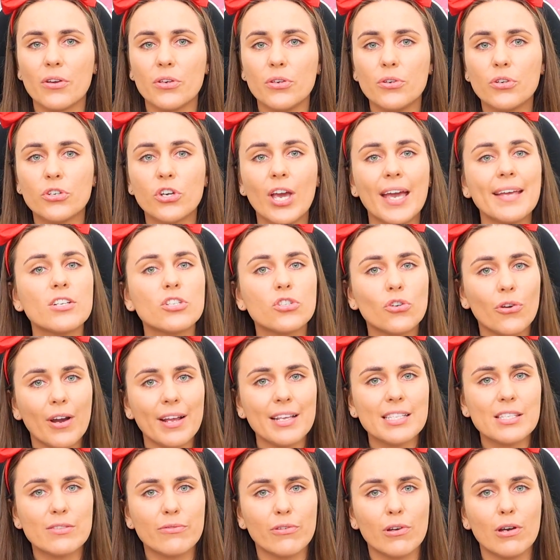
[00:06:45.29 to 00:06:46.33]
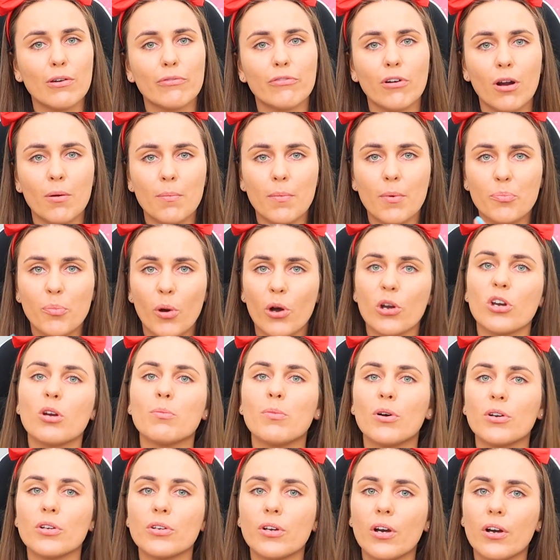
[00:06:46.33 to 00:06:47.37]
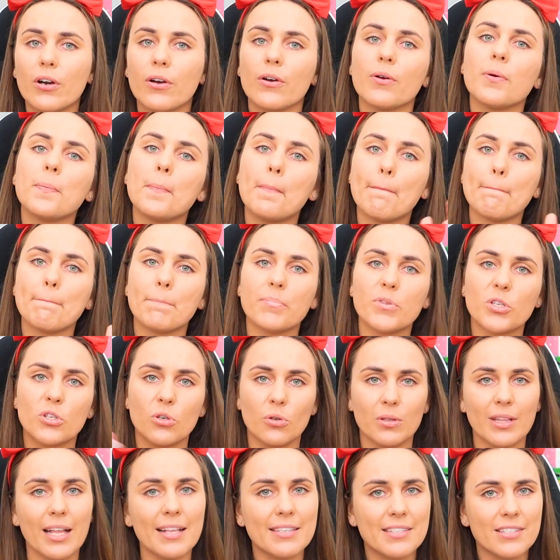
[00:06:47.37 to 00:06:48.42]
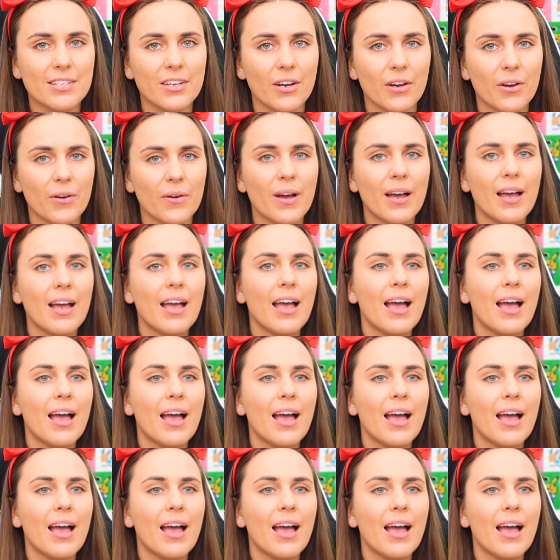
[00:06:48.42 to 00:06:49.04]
you can transfer from Pokemon Go to Let's Go.